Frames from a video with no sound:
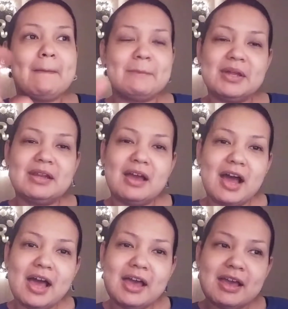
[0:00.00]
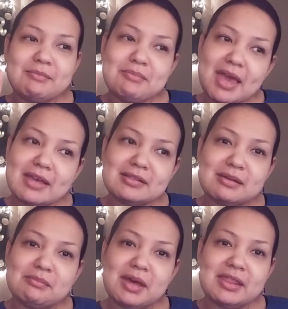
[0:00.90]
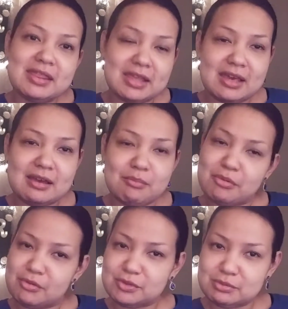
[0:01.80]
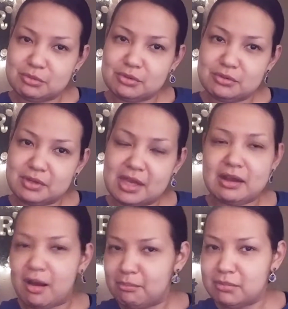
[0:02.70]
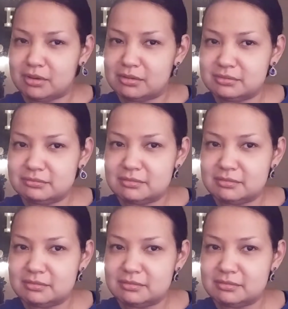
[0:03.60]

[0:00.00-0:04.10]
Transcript: But it makes him, I think, approachable and humble,